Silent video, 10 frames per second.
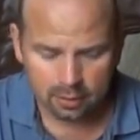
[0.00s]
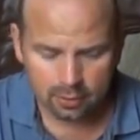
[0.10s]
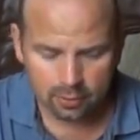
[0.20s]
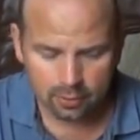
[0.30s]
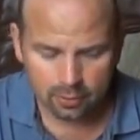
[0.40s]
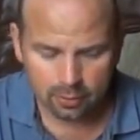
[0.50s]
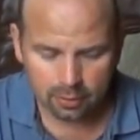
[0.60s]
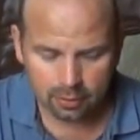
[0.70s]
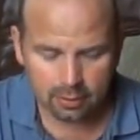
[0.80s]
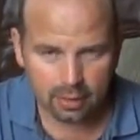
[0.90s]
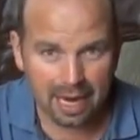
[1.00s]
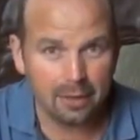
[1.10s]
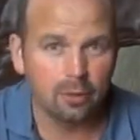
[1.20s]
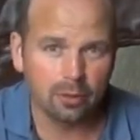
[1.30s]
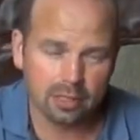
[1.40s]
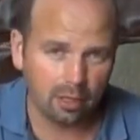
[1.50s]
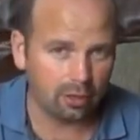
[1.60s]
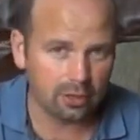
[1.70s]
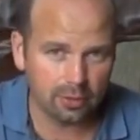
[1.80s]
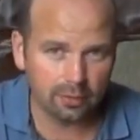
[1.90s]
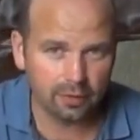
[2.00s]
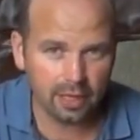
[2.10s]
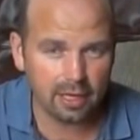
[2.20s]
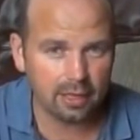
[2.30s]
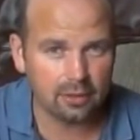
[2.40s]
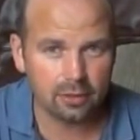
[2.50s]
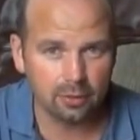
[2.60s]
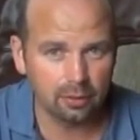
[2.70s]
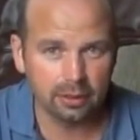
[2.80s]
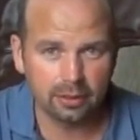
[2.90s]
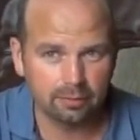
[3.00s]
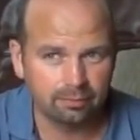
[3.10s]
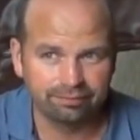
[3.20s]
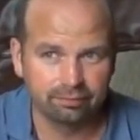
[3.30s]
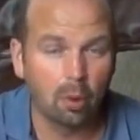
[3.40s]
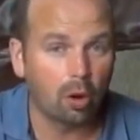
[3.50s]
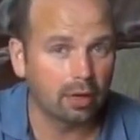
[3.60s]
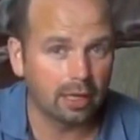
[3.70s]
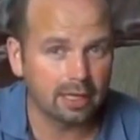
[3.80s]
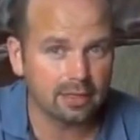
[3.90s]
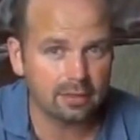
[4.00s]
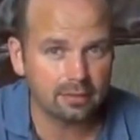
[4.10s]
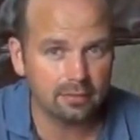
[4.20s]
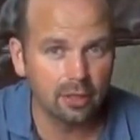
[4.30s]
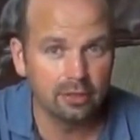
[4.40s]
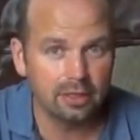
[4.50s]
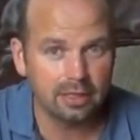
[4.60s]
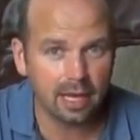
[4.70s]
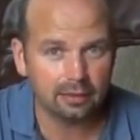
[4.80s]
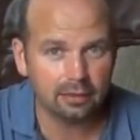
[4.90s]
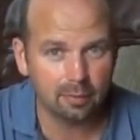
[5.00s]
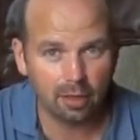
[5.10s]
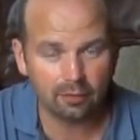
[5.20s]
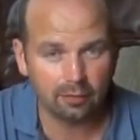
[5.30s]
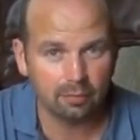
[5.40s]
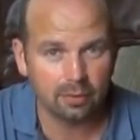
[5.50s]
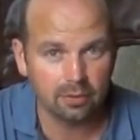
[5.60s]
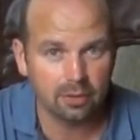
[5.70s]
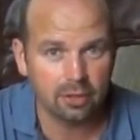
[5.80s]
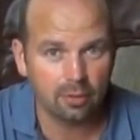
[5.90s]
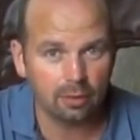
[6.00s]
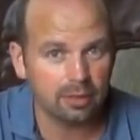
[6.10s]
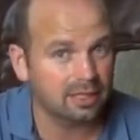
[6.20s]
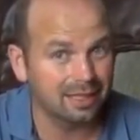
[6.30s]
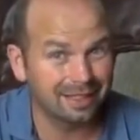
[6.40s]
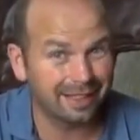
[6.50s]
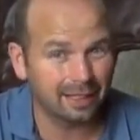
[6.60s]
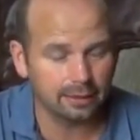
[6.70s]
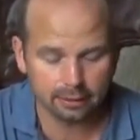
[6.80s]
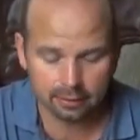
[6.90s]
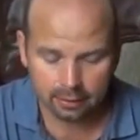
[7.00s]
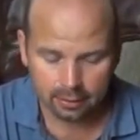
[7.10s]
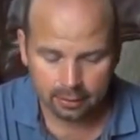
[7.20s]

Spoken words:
So I know there's a lot of stuff there. It's totally more or less undetected, apart from the 2-hour stint that I did.